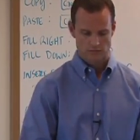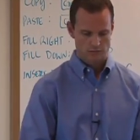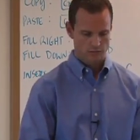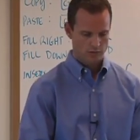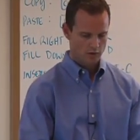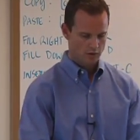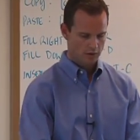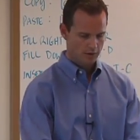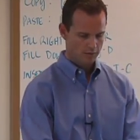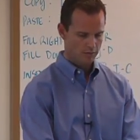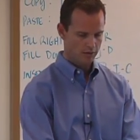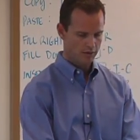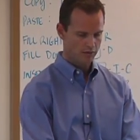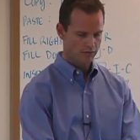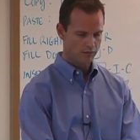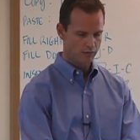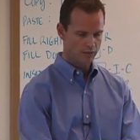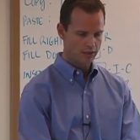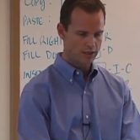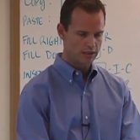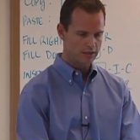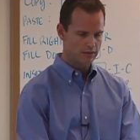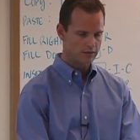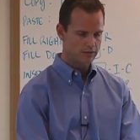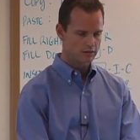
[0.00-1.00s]
Right, but if
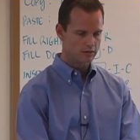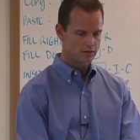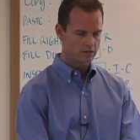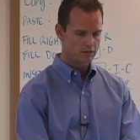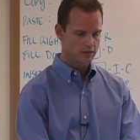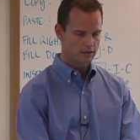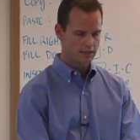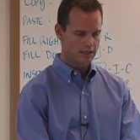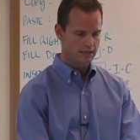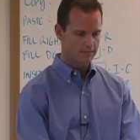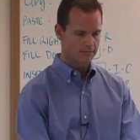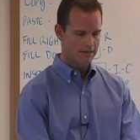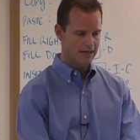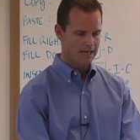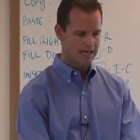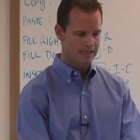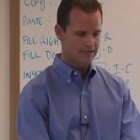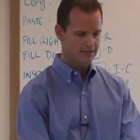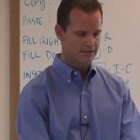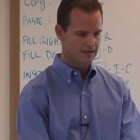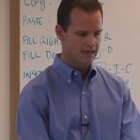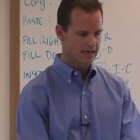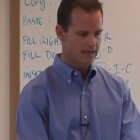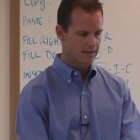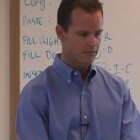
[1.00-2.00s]
we get back
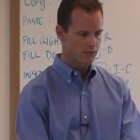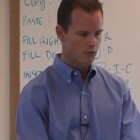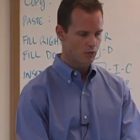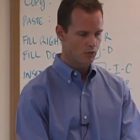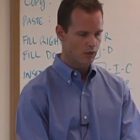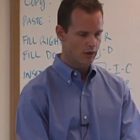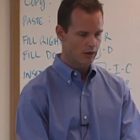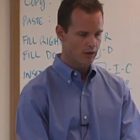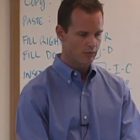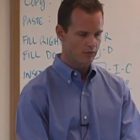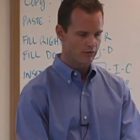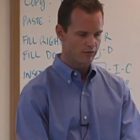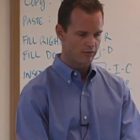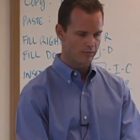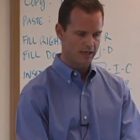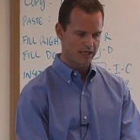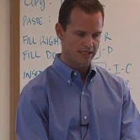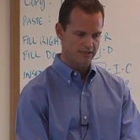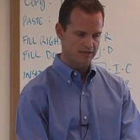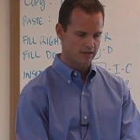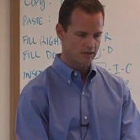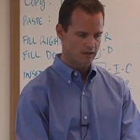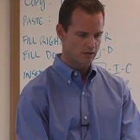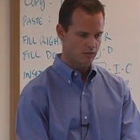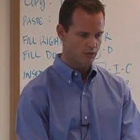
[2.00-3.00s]
to that point, we've
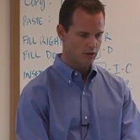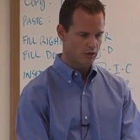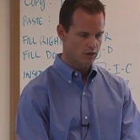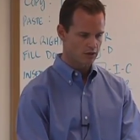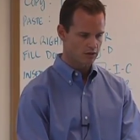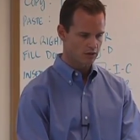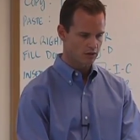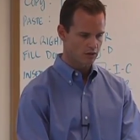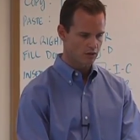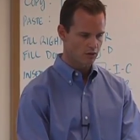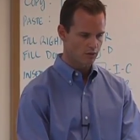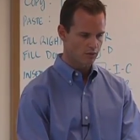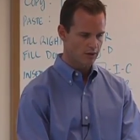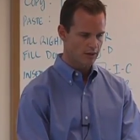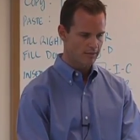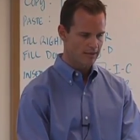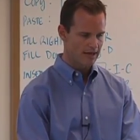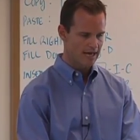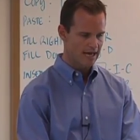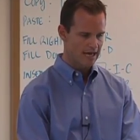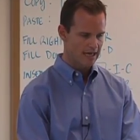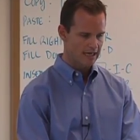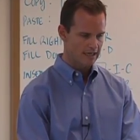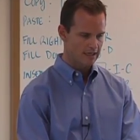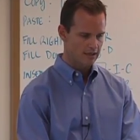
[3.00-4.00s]
basically walked all the way
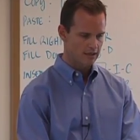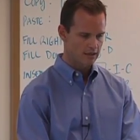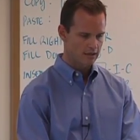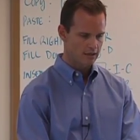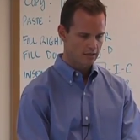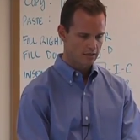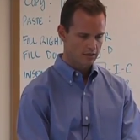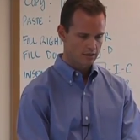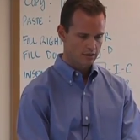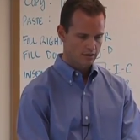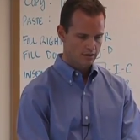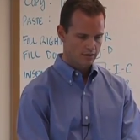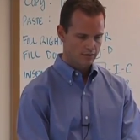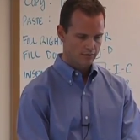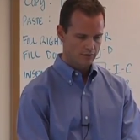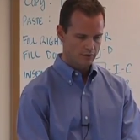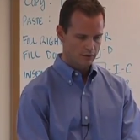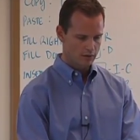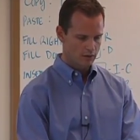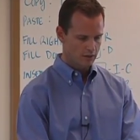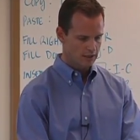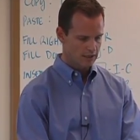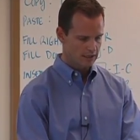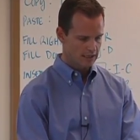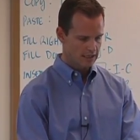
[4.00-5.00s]
back. If we
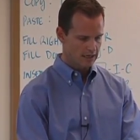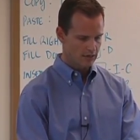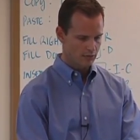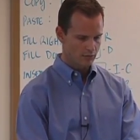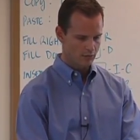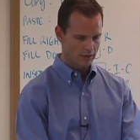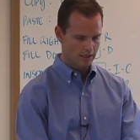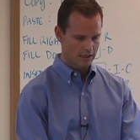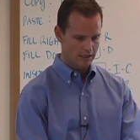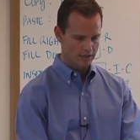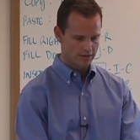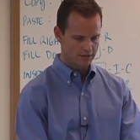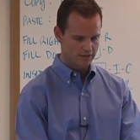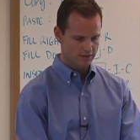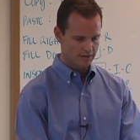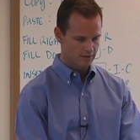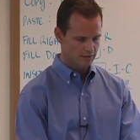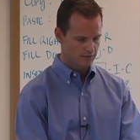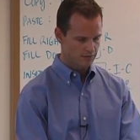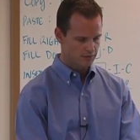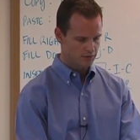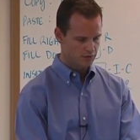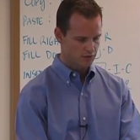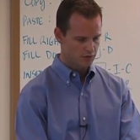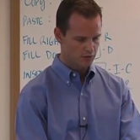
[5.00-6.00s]
look at that
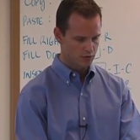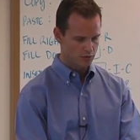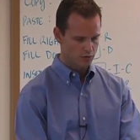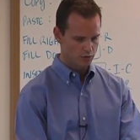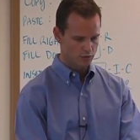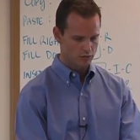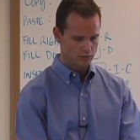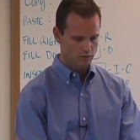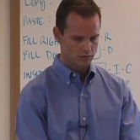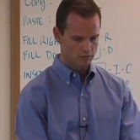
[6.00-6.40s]
relative to